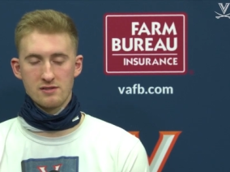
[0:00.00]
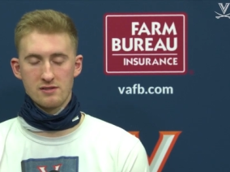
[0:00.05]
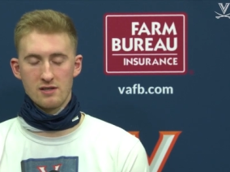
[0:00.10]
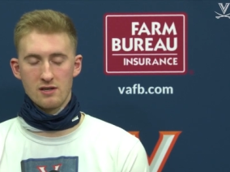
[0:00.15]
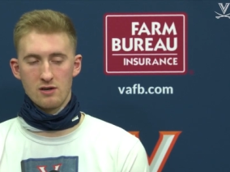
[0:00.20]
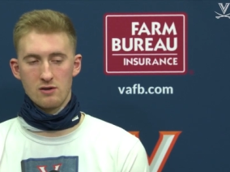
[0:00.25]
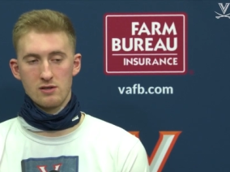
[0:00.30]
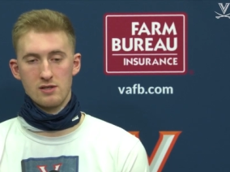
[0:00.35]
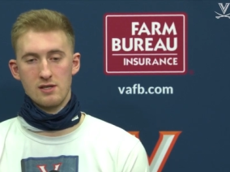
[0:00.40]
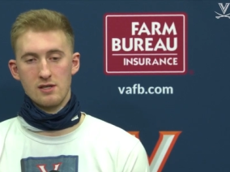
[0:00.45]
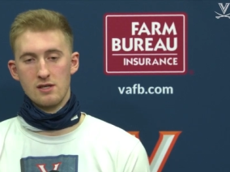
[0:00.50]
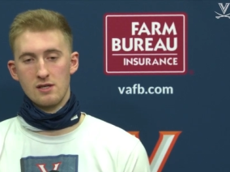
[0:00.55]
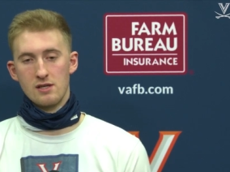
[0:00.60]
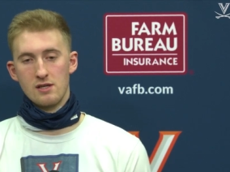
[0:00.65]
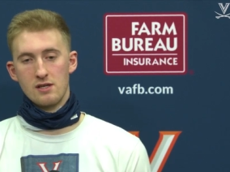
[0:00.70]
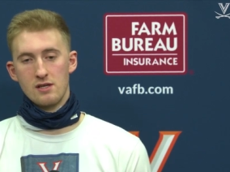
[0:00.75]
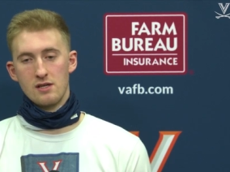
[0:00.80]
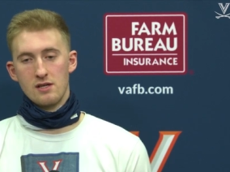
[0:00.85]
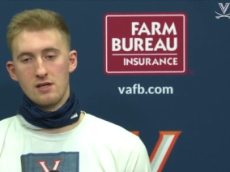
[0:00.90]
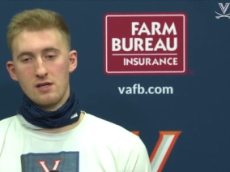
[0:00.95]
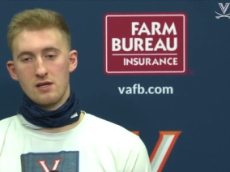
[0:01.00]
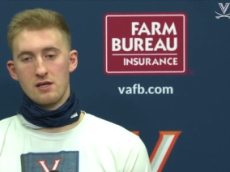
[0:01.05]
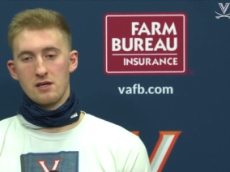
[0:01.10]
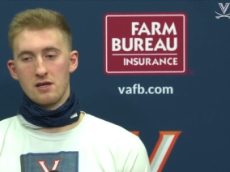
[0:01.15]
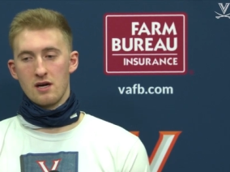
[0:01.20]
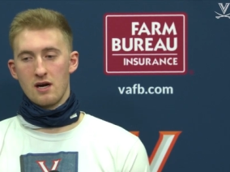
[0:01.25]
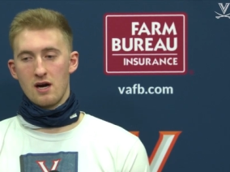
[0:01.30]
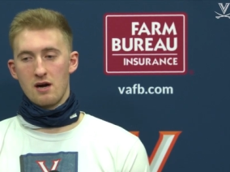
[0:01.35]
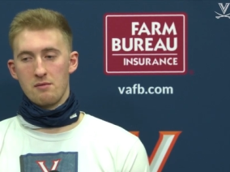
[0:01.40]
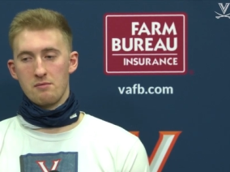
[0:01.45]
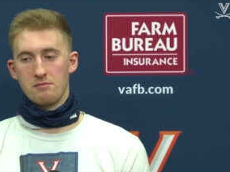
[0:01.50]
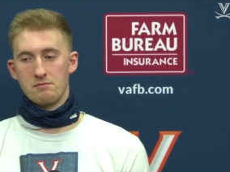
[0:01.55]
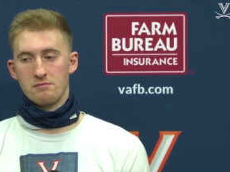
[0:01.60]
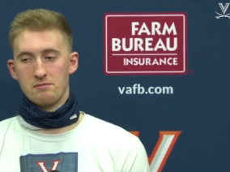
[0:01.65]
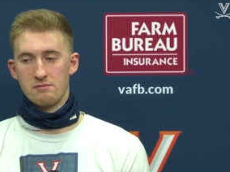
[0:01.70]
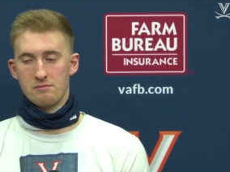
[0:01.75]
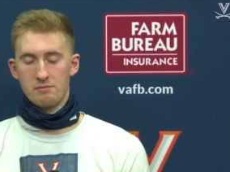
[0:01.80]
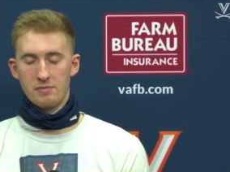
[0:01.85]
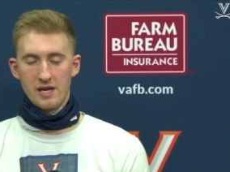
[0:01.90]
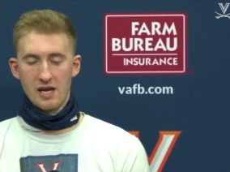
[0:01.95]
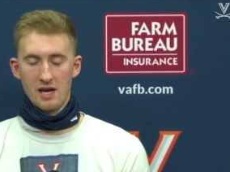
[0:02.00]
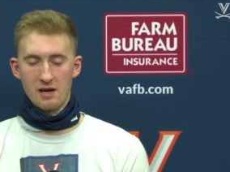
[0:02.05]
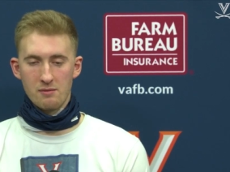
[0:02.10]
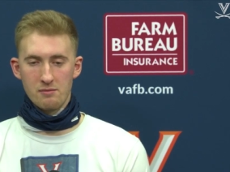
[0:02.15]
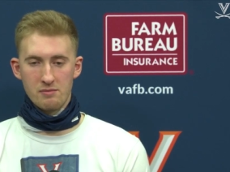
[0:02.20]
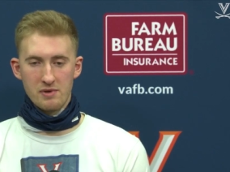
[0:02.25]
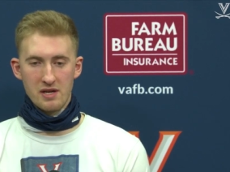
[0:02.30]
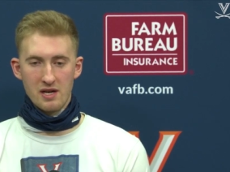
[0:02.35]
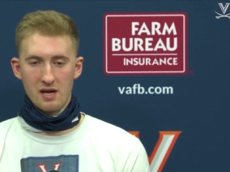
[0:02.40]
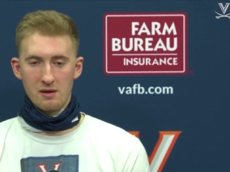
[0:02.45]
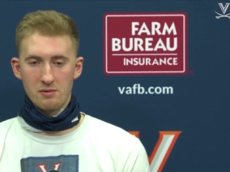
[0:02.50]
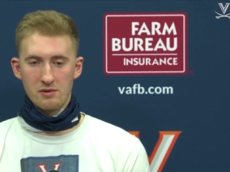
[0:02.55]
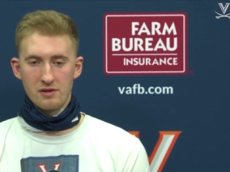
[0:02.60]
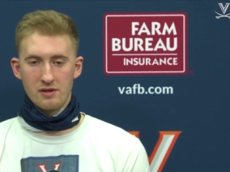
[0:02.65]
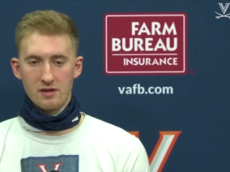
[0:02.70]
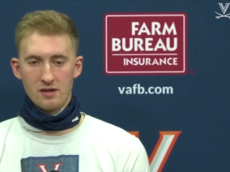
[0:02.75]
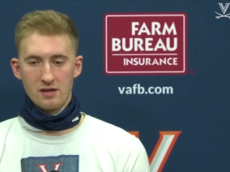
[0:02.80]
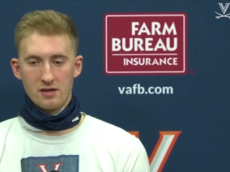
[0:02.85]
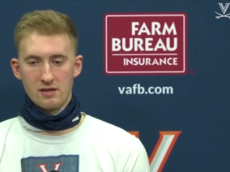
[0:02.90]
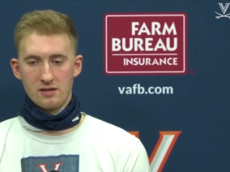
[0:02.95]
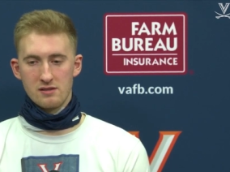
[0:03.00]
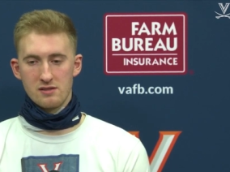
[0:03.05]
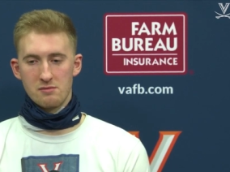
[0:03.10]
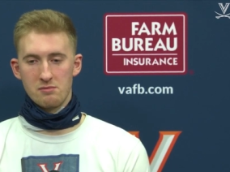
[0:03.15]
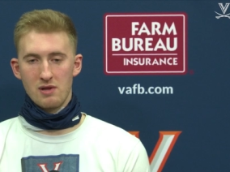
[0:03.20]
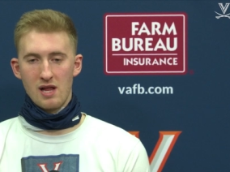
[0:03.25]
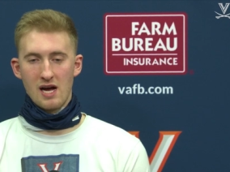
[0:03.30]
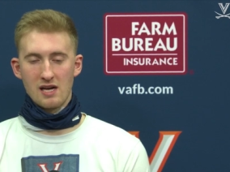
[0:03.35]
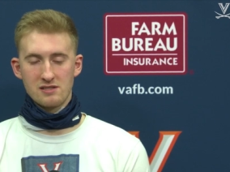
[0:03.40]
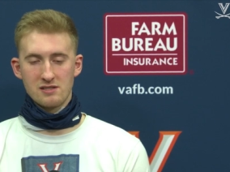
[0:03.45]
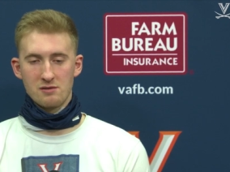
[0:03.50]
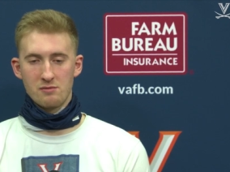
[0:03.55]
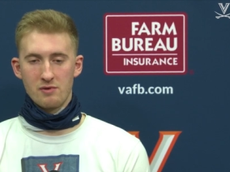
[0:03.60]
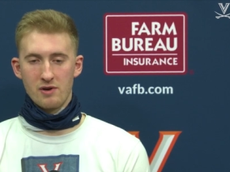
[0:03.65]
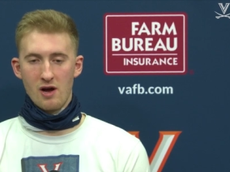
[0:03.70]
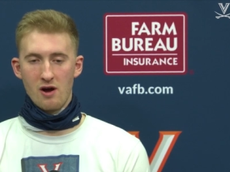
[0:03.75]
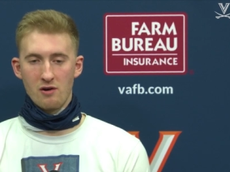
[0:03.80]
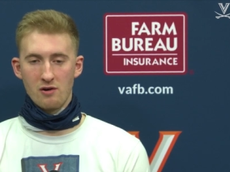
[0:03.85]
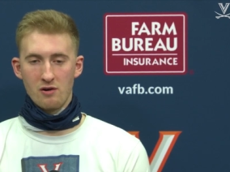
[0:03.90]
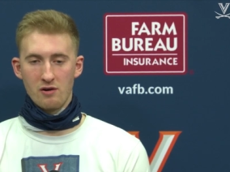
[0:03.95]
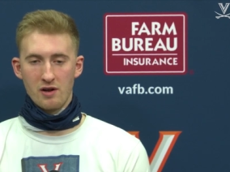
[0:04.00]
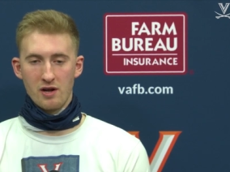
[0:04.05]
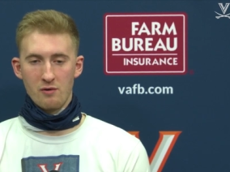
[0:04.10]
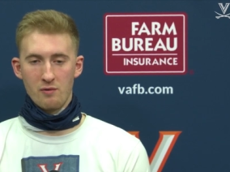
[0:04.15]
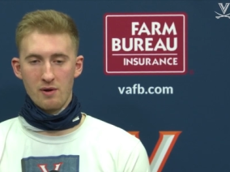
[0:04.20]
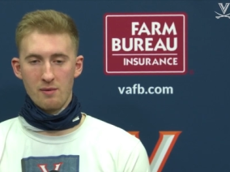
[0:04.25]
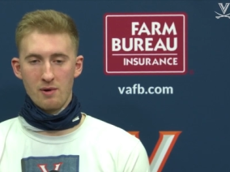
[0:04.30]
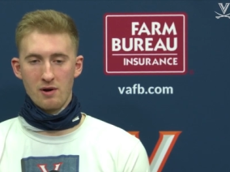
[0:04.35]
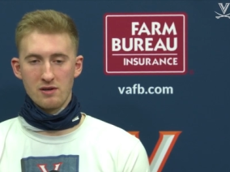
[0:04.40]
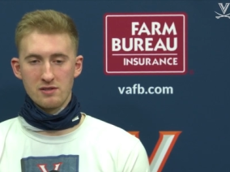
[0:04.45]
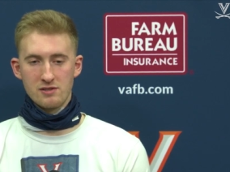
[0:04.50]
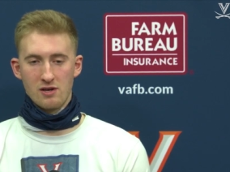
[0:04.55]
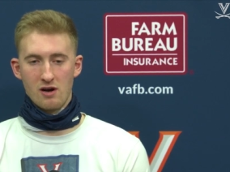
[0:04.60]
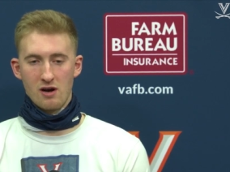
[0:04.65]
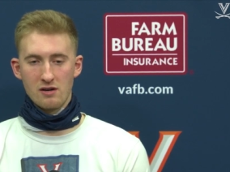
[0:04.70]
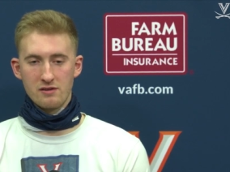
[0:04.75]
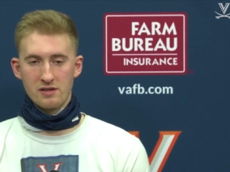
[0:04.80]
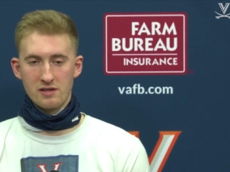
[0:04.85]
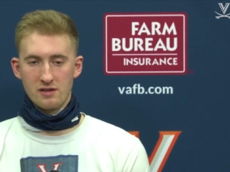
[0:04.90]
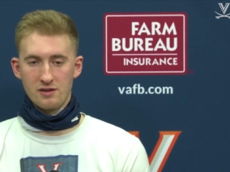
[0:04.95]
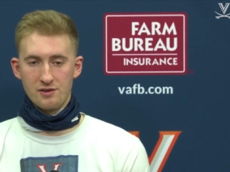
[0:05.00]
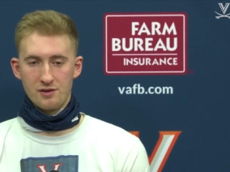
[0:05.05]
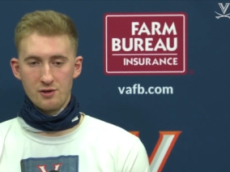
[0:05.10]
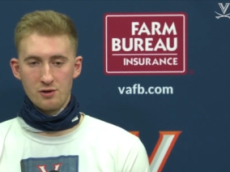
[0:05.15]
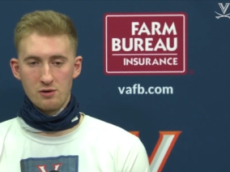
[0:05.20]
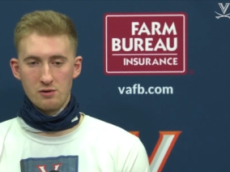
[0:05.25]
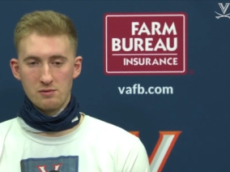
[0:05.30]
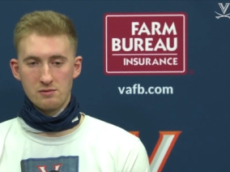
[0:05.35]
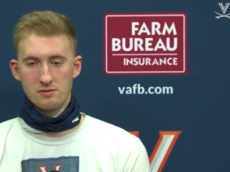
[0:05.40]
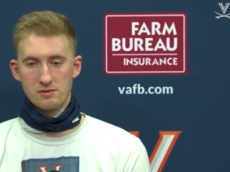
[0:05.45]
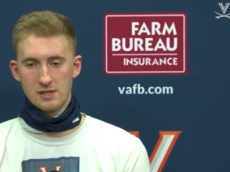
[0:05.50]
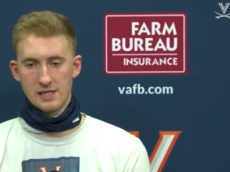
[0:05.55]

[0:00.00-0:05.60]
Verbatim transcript: So um, be being able to, to block someone out and go get a rebound was a hard thing to do.